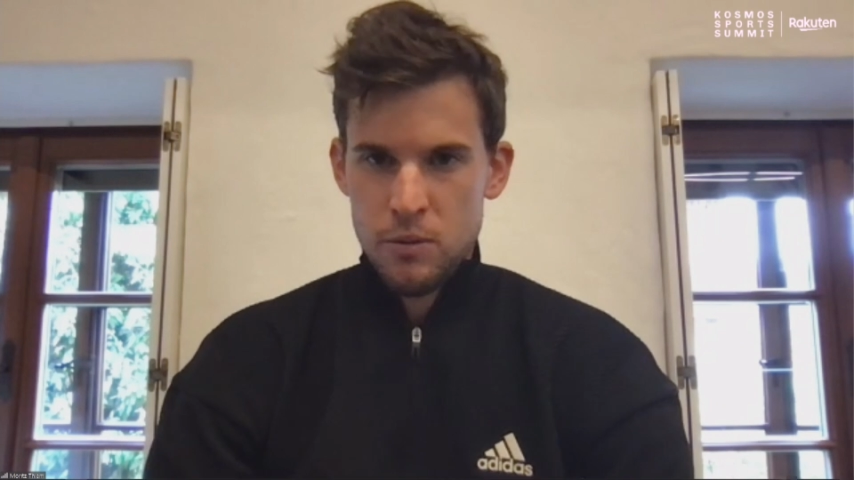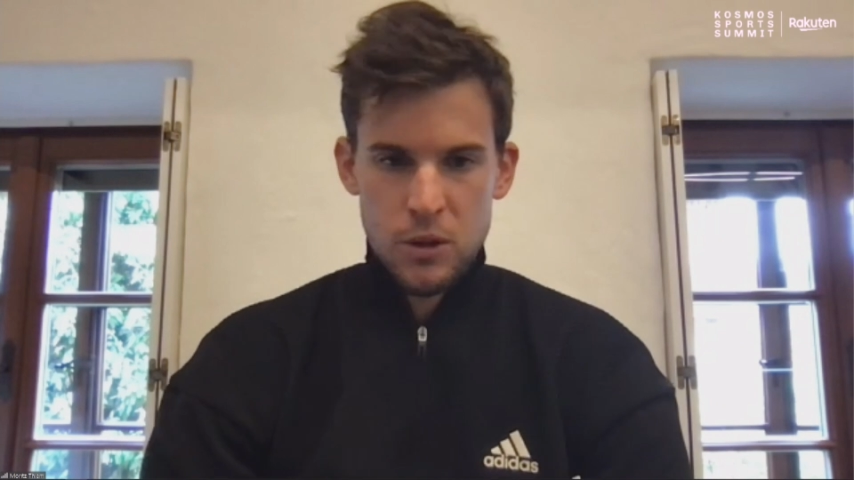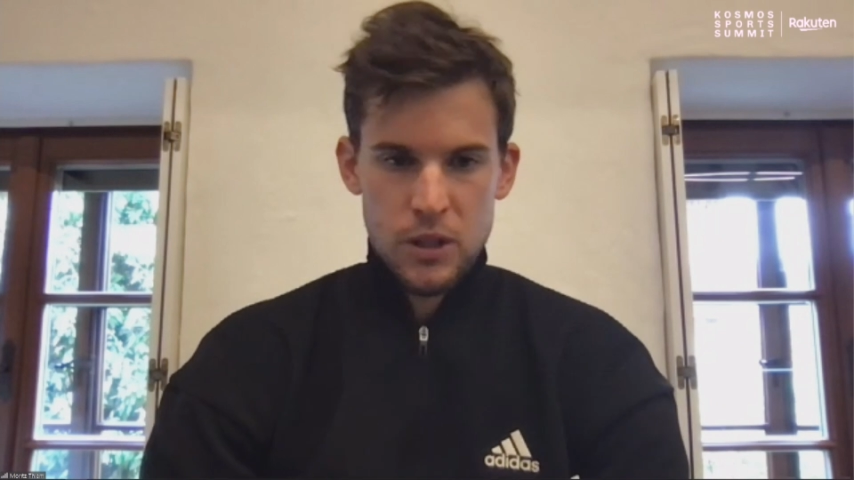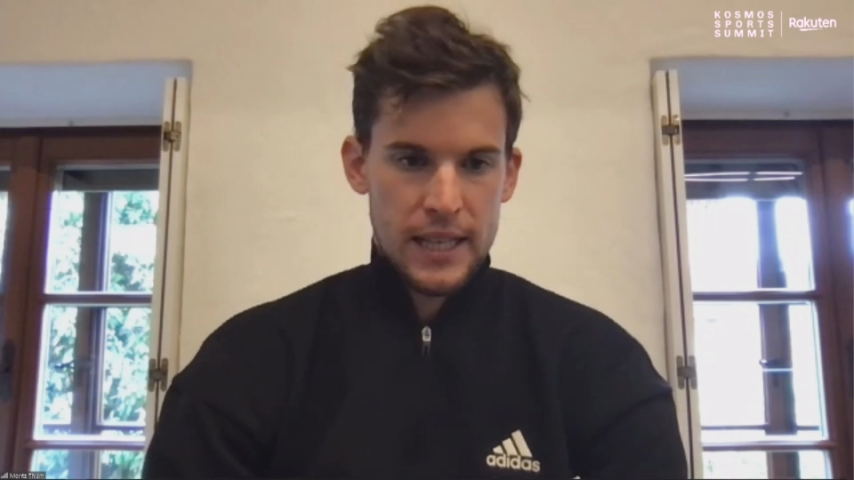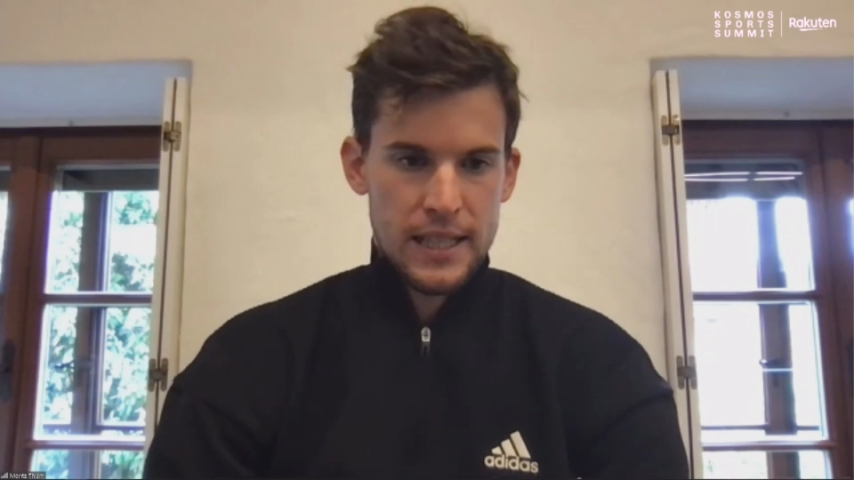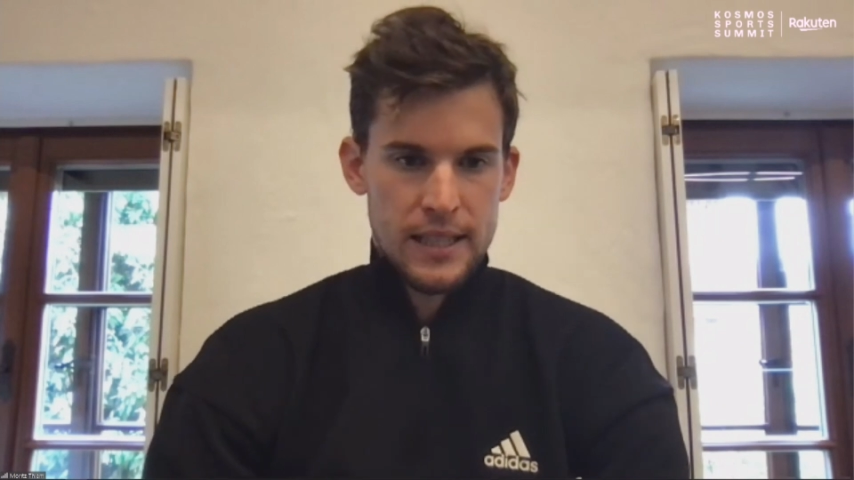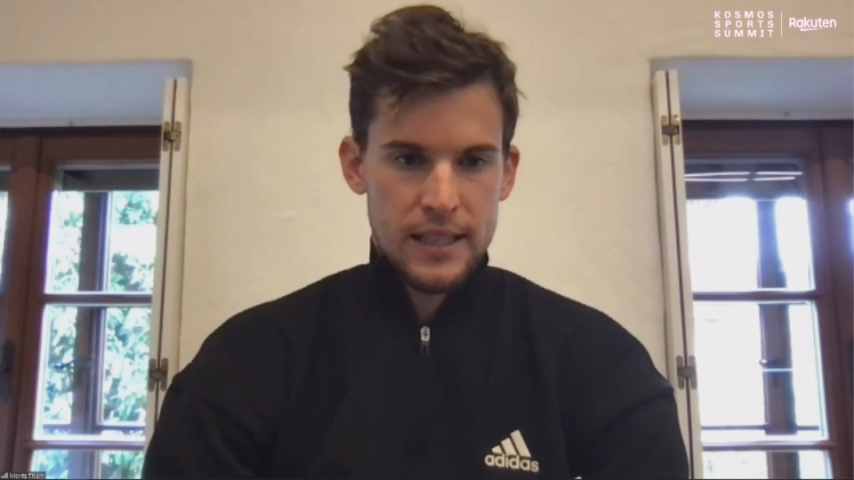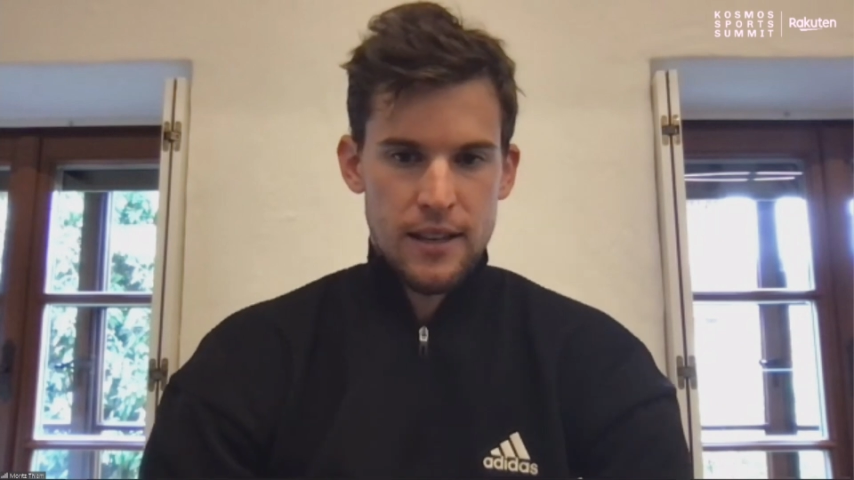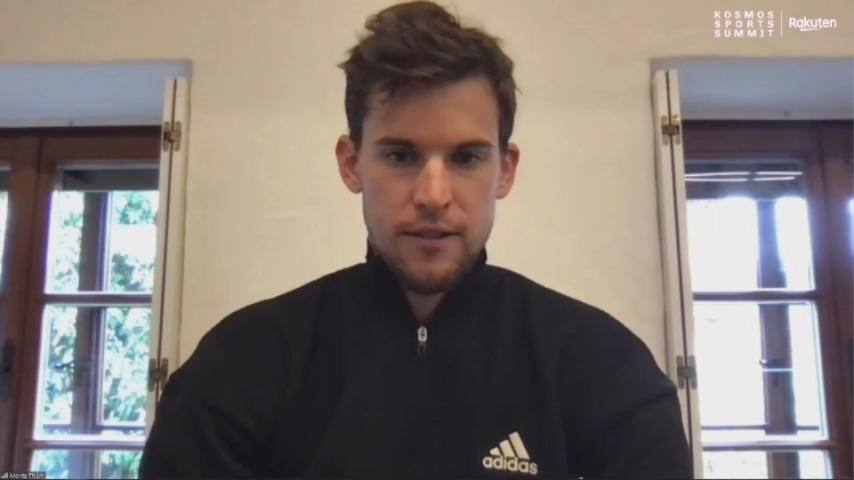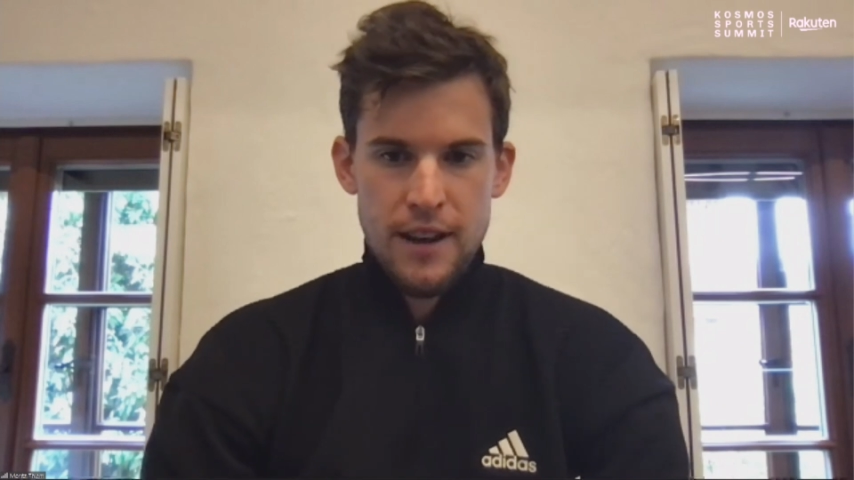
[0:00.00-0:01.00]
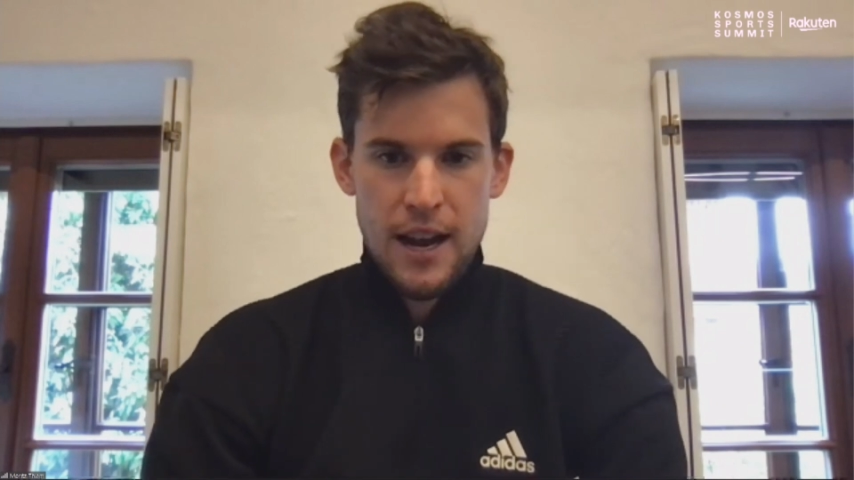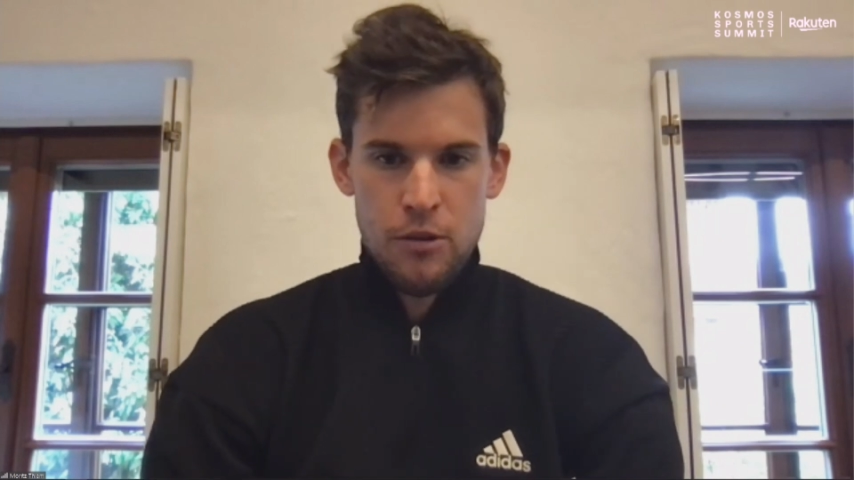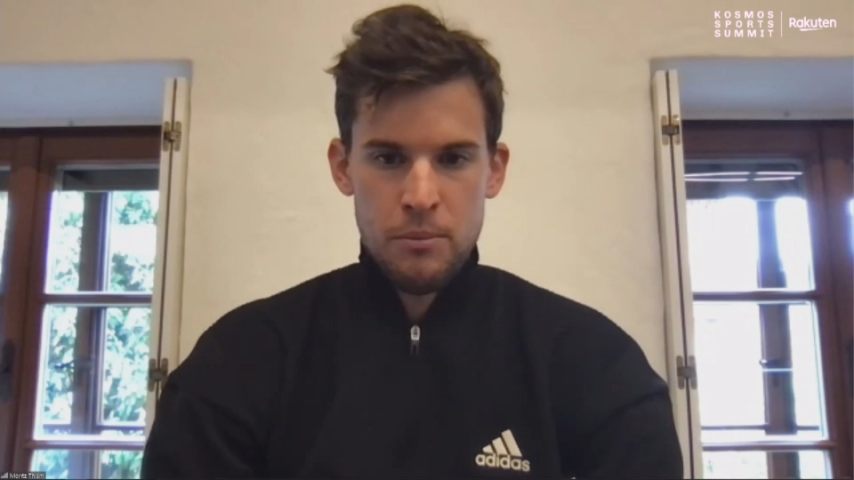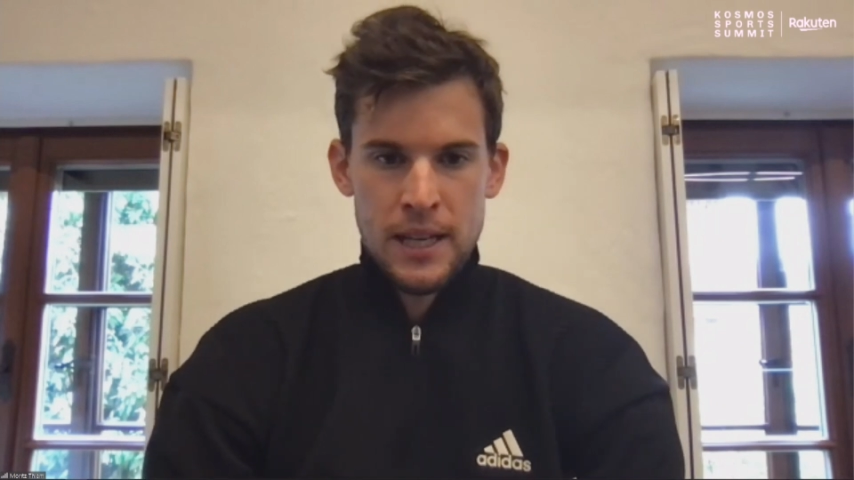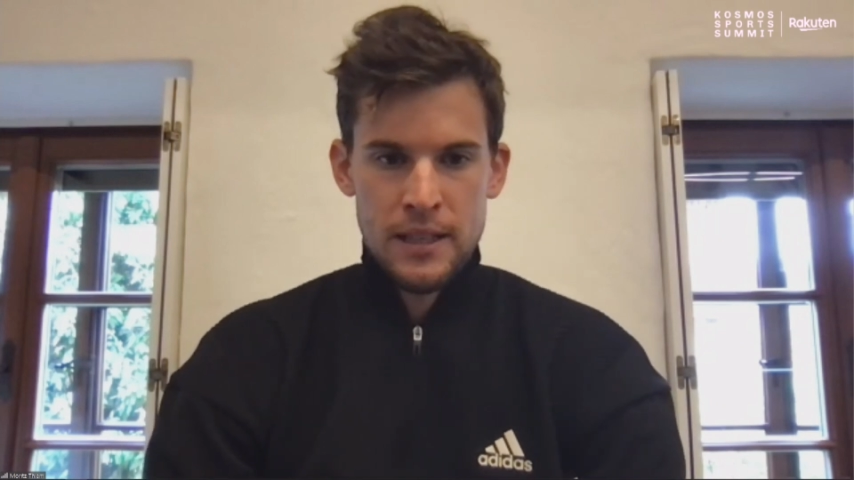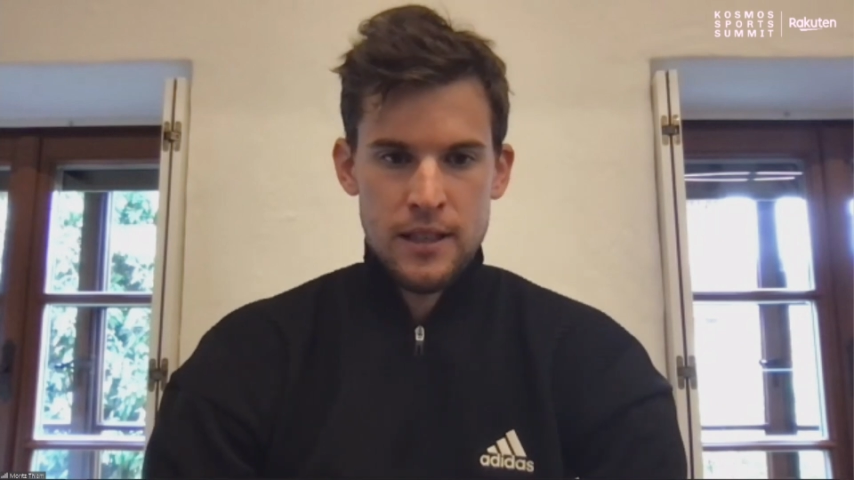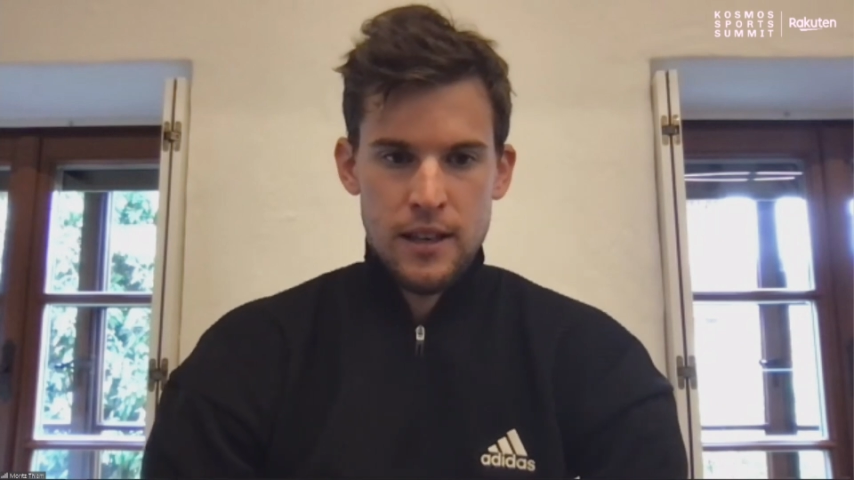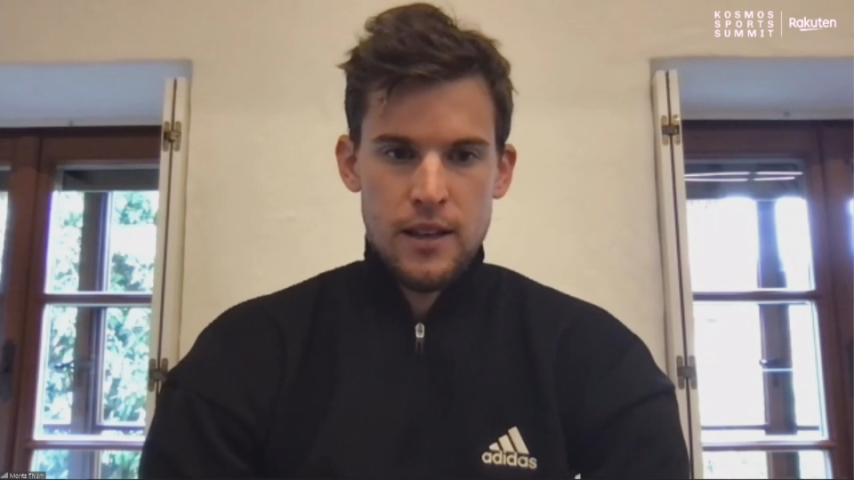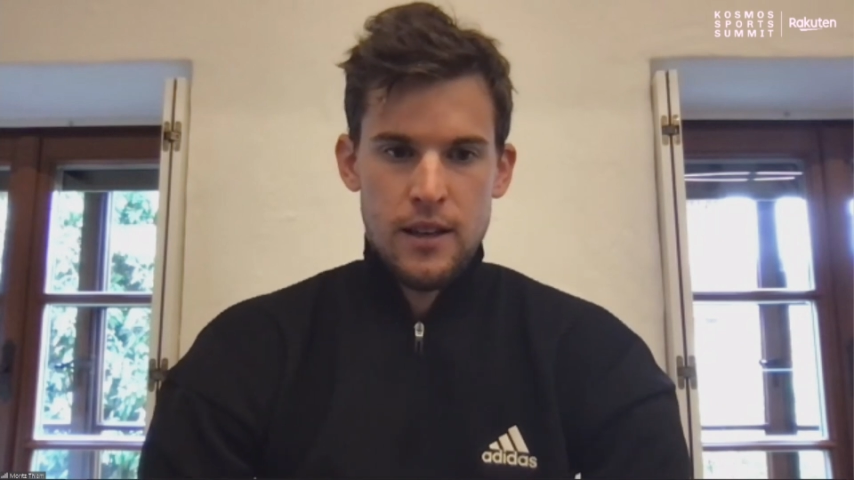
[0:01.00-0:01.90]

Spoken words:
protecting the environment,